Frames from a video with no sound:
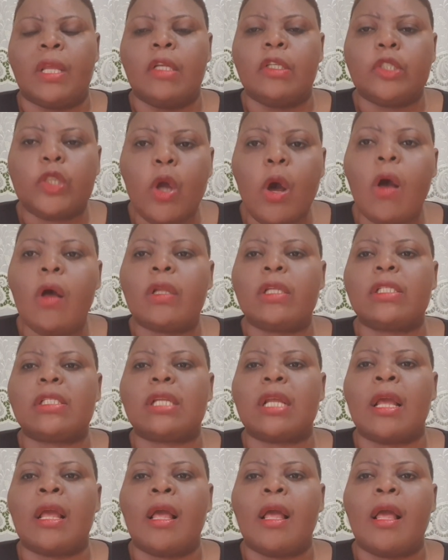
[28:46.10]

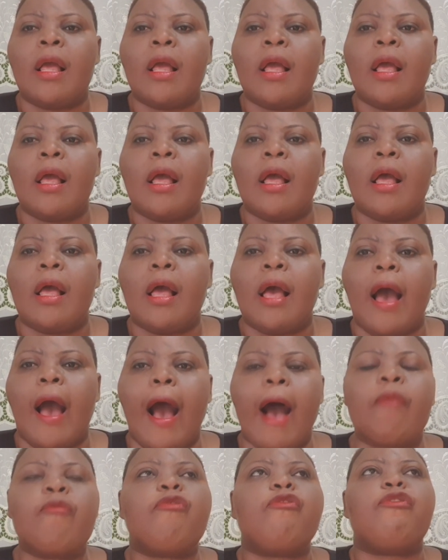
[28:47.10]
Don't.
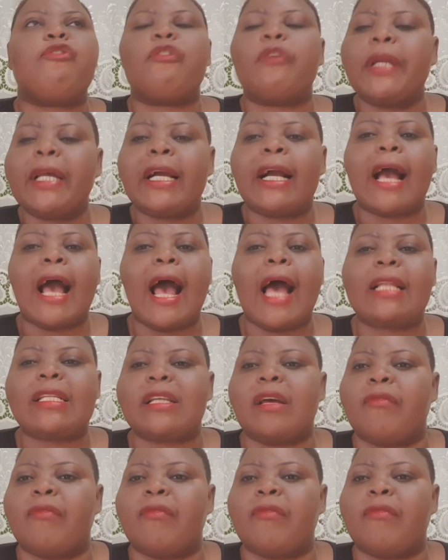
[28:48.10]
I'm feeling hurt,